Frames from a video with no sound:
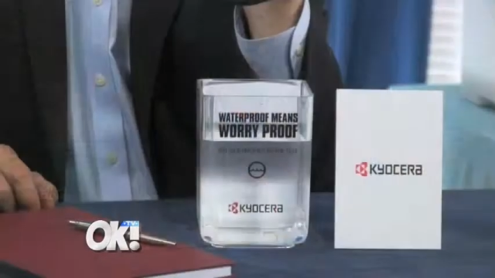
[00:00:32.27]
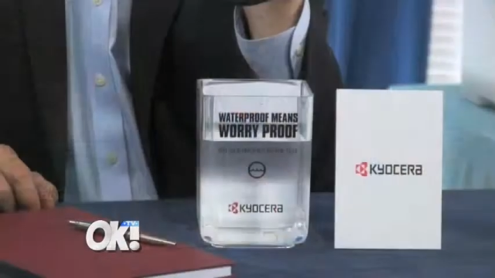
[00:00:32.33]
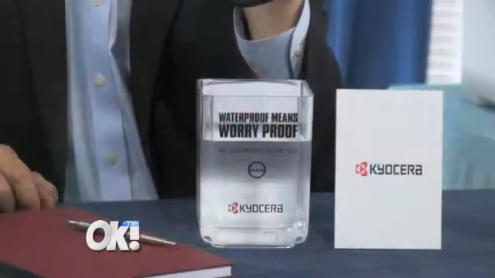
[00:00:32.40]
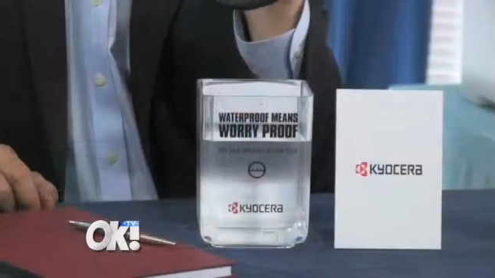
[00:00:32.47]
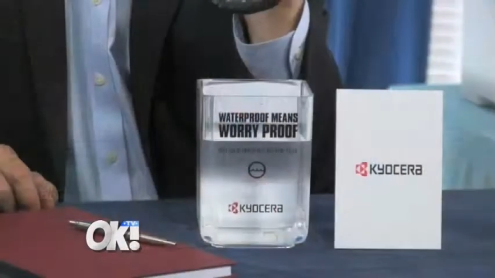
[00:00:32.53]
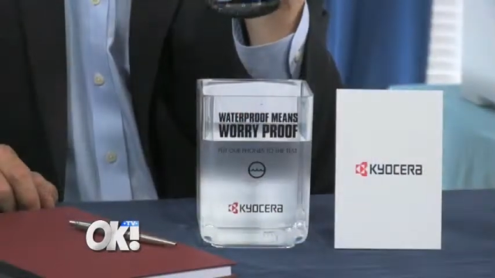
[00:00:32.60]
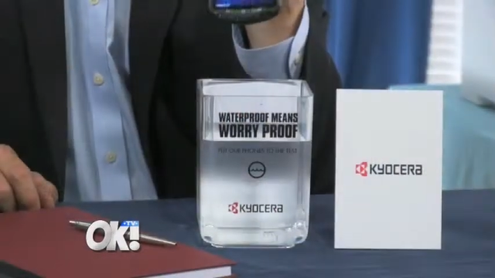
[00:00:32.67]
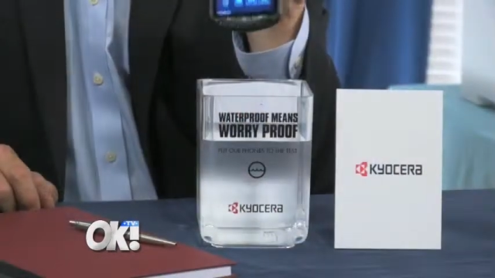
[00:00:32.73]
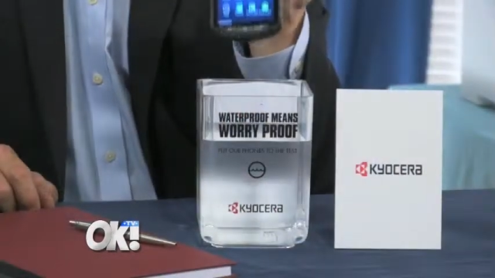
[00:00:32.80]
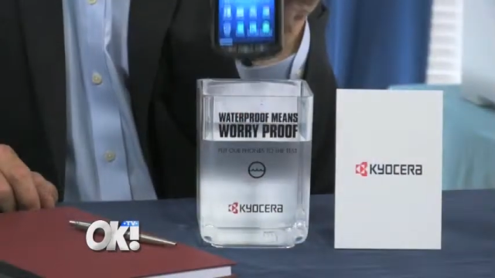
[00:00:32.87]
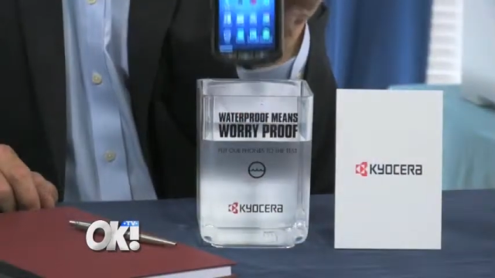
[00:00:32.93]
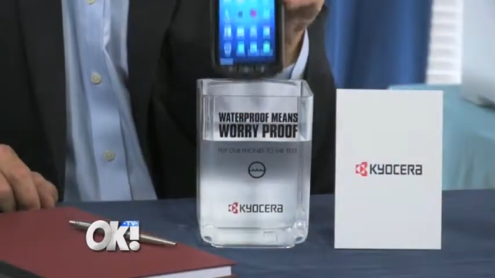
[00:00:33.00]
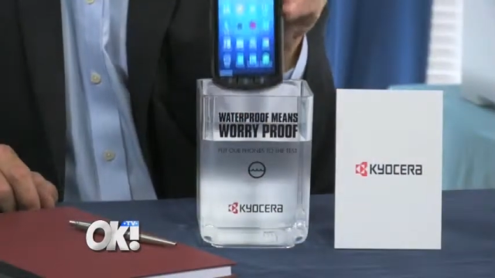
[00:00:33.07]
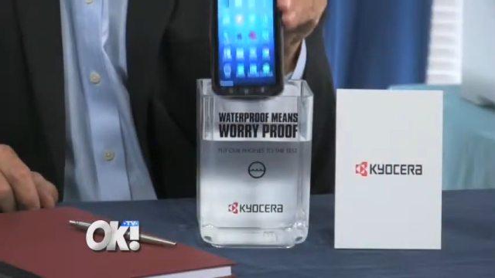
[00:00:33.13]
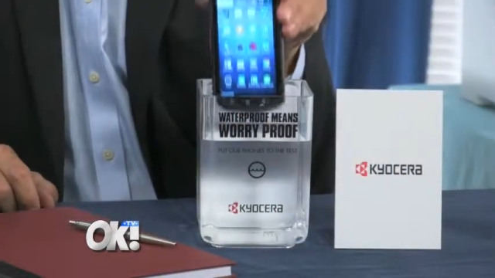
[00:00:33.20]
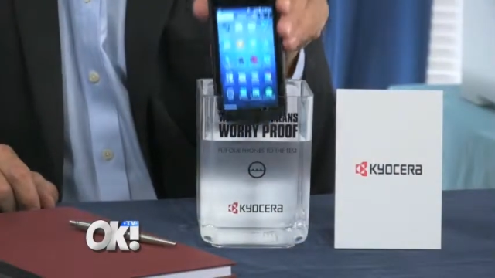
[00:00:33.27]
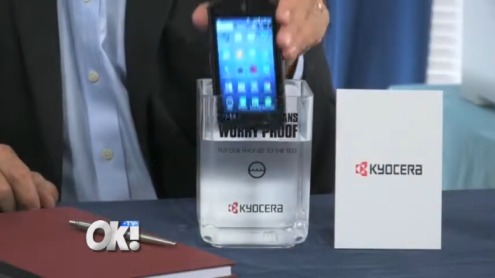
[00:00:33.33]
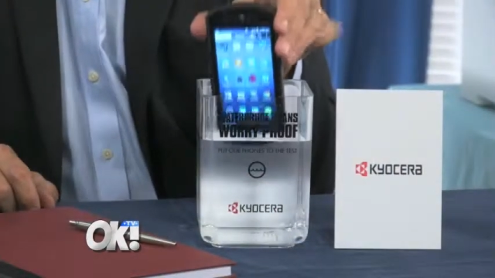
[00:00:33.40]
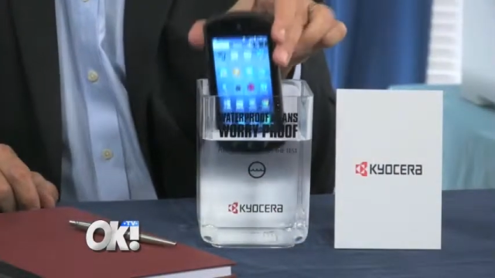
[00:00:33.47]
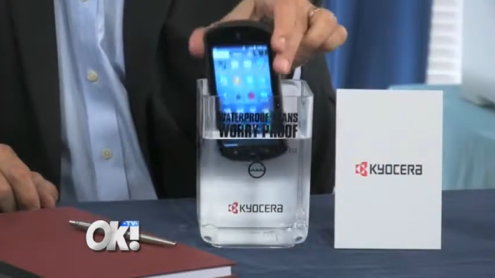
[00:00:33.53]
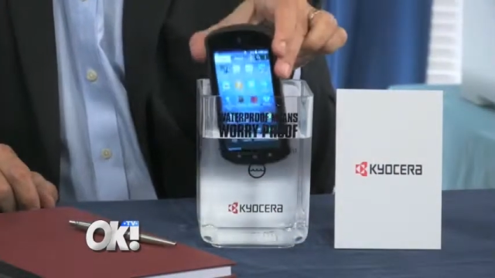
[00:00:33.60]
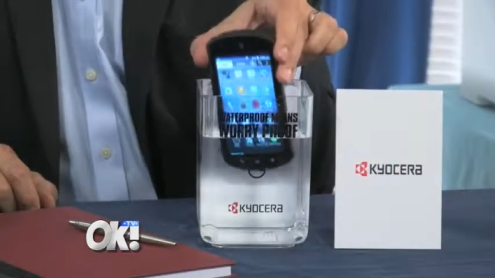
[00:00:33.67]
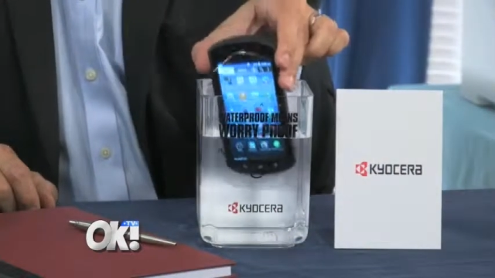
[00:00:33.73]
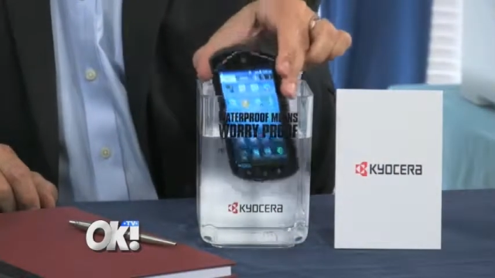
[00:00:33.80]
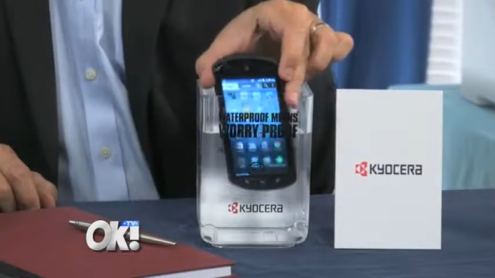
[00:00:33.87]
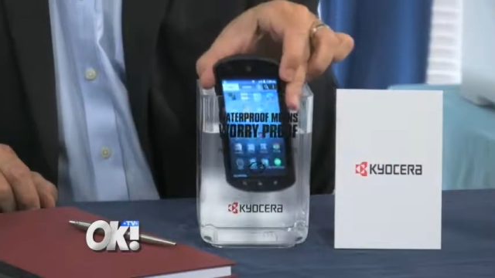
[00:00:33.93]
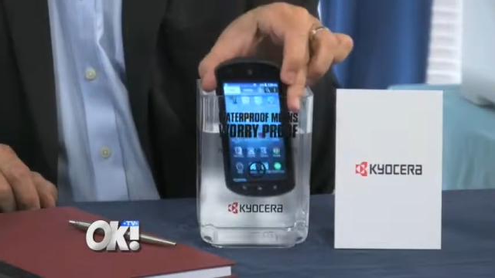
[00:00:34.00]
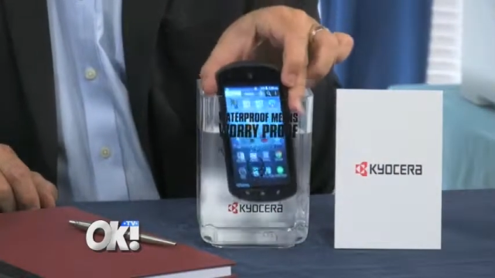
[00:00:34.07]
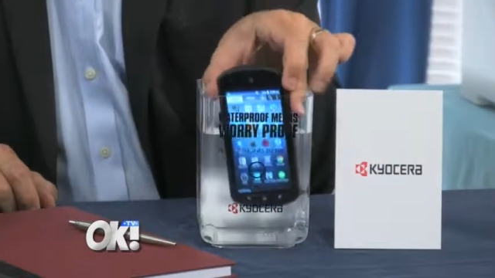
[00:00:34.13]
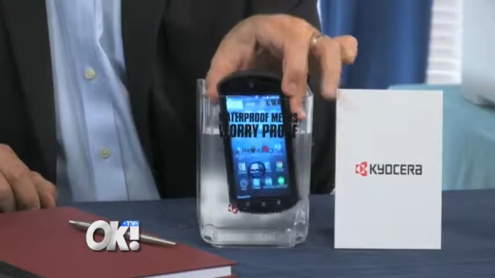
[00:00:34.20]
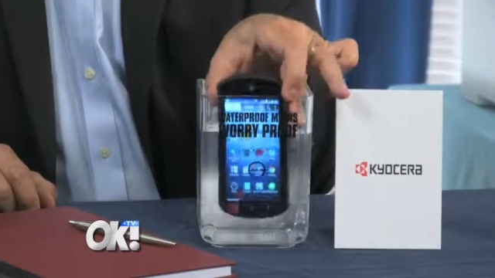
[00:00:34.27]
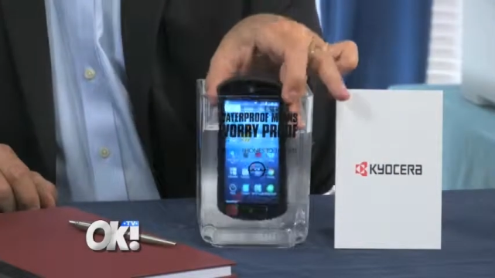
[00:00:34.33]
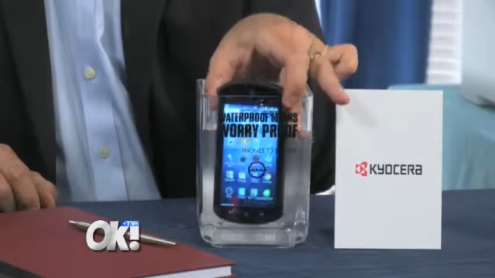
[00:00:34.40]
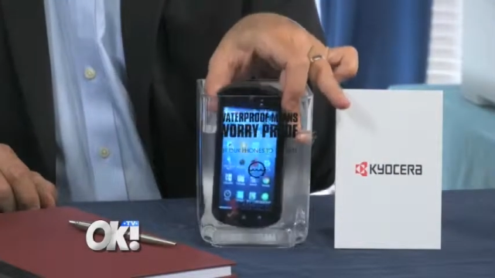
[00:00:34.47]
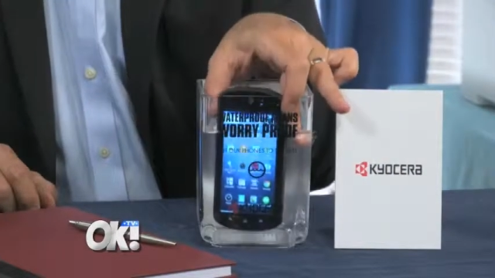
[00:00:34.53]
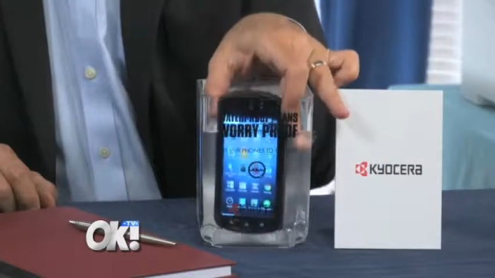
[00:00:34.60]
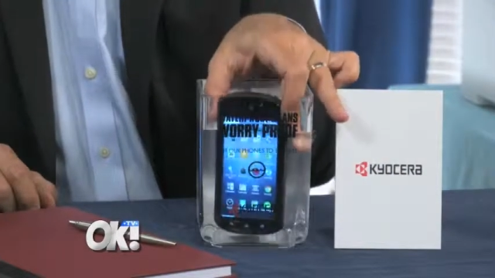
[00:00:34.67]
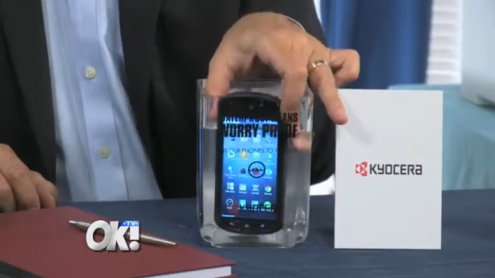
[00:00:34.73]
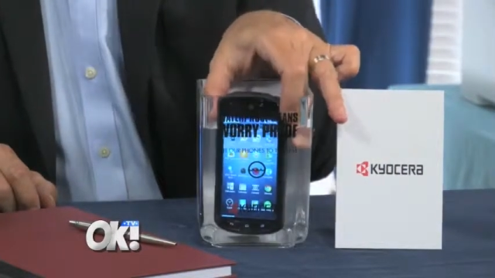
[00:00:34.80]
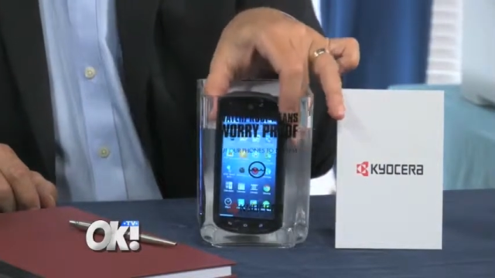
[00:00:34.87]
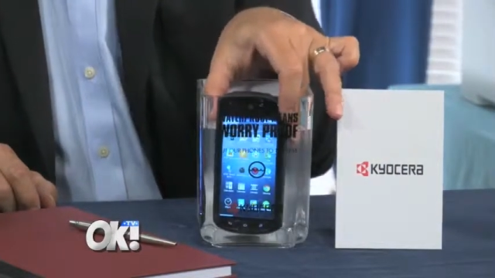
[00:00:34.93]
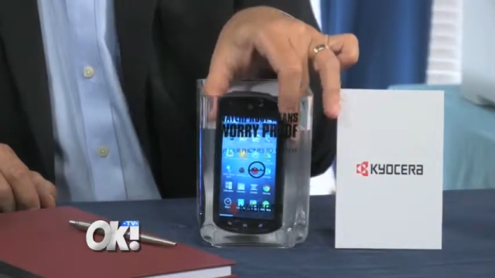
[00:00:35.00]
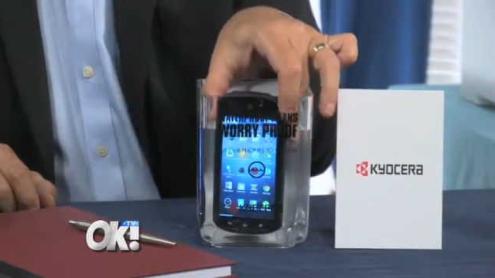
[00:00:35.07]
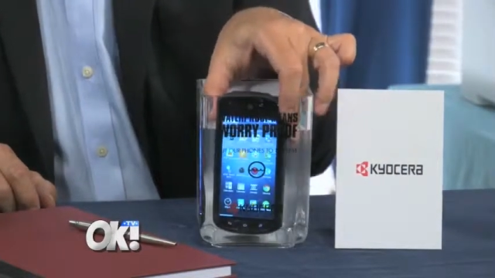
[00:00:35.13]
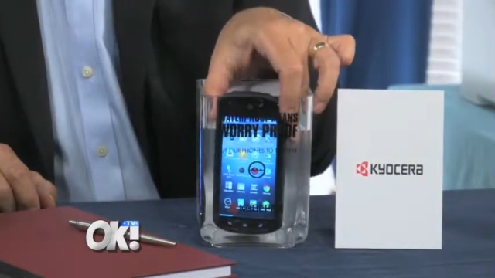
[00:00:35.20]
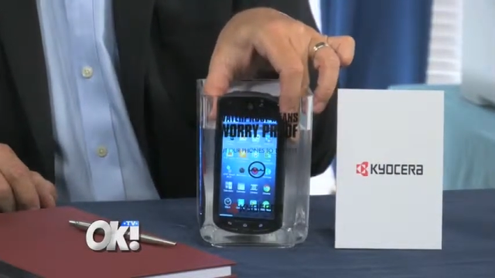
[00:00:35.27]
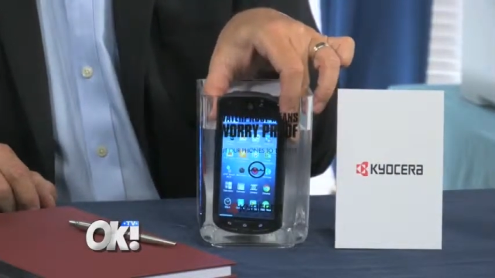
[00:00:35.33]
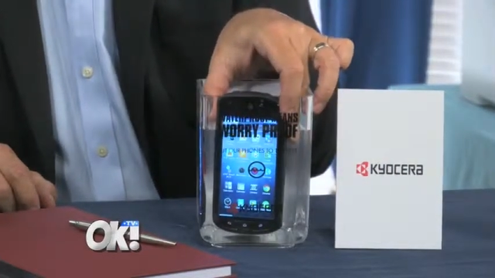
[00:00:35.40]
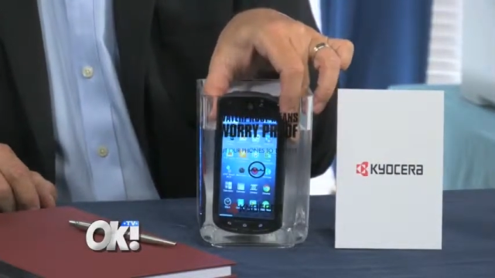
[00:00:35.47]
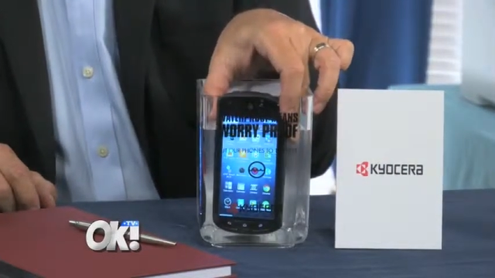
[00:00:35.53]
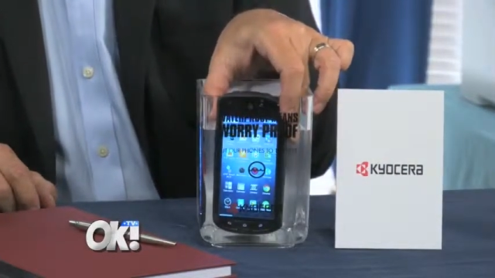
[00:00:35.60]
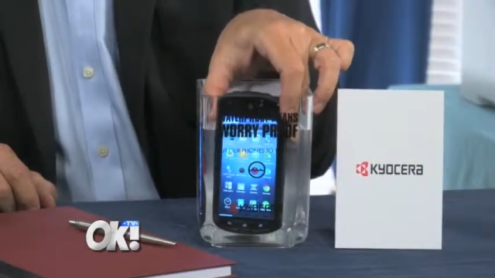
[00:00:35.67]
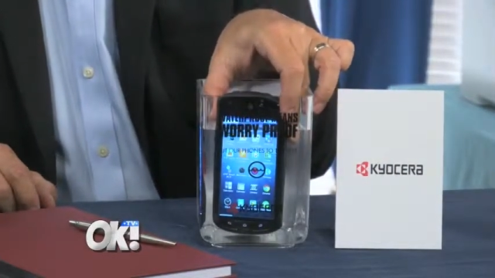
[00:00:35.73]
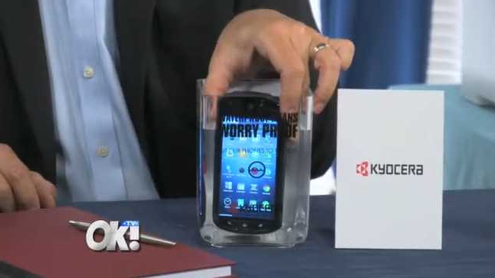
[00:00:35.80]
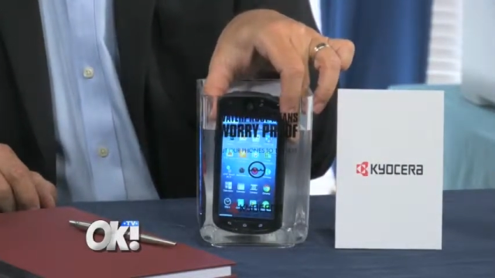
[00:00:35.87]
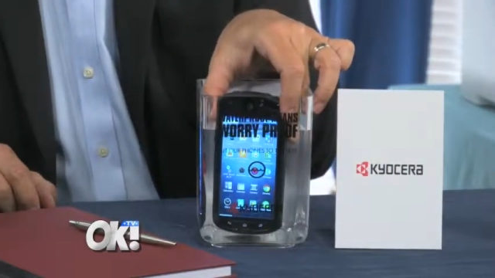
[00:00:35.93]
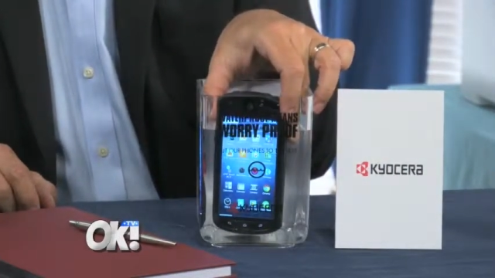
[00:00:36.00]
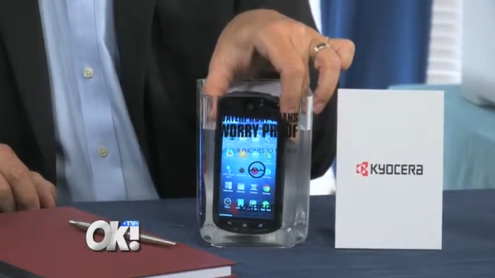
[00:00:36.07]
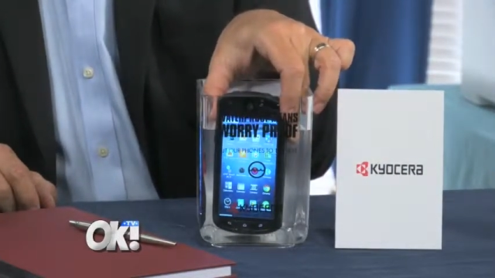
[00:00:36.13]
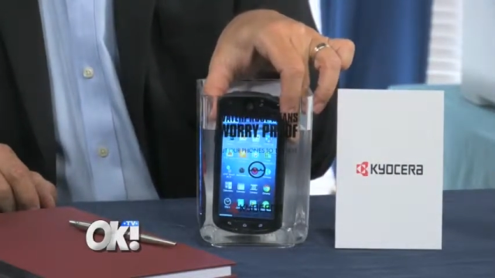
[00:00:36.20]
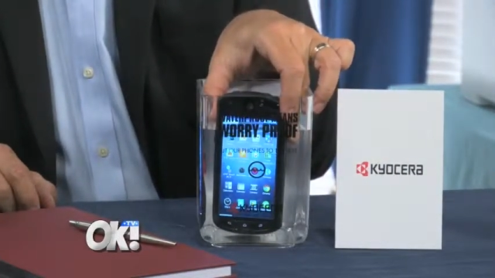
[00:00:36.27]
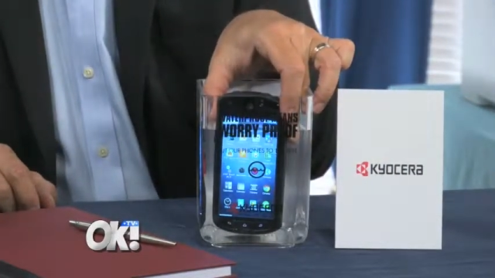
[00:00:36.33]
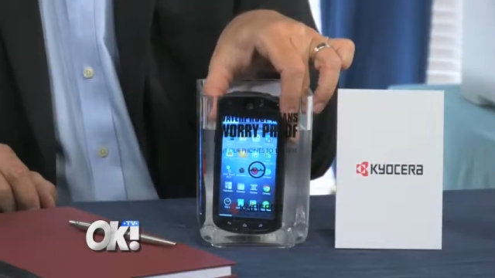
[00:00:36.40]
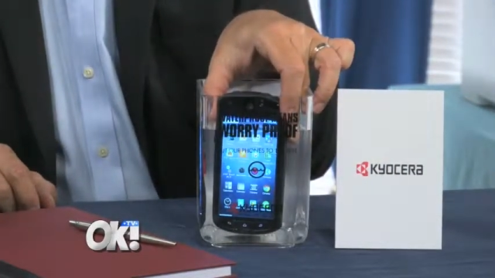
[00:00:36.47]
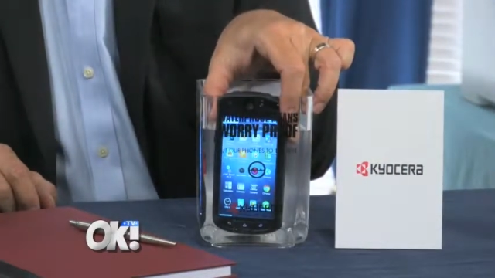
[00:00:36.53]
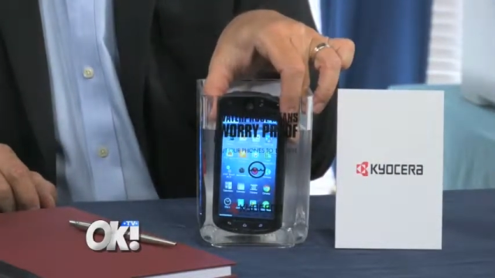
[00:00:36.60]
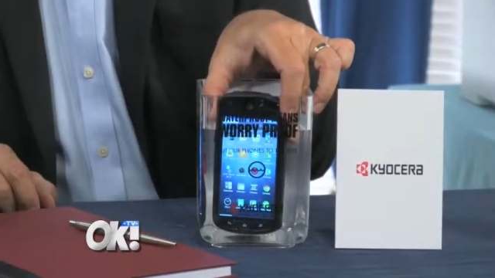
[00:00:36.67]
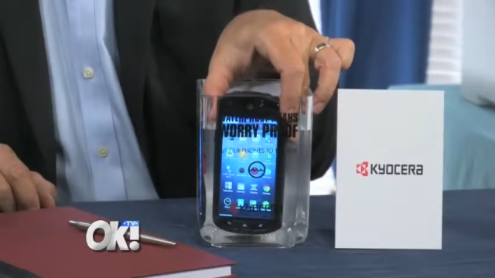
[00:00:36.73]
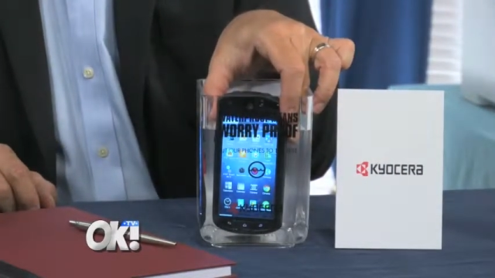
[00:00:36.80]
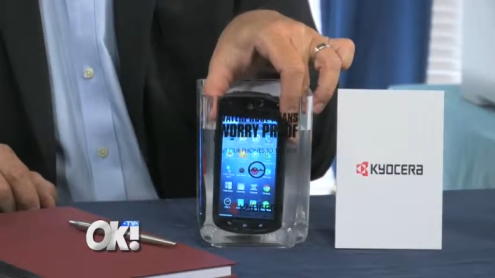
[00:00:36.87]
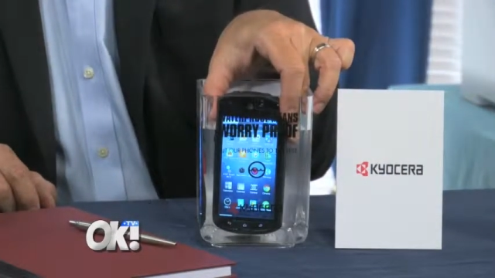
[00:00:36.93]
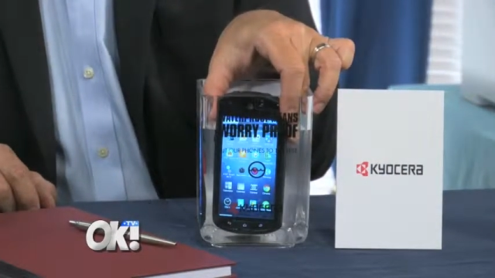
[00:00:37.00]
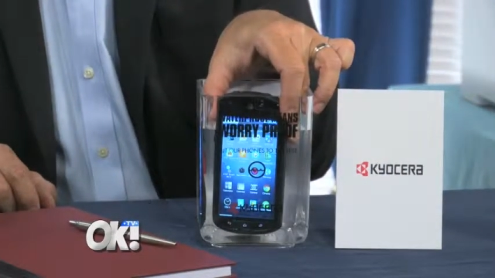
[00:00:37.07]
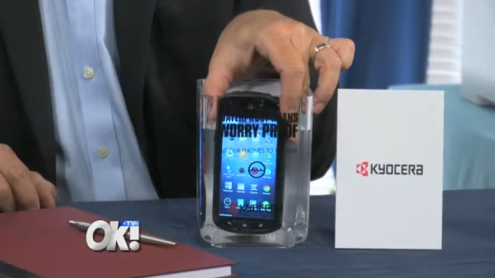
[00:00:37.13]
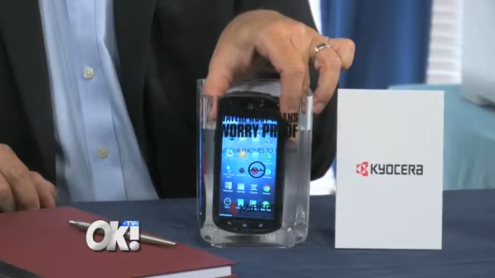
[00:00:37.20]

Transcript: [unreadable: no face in view]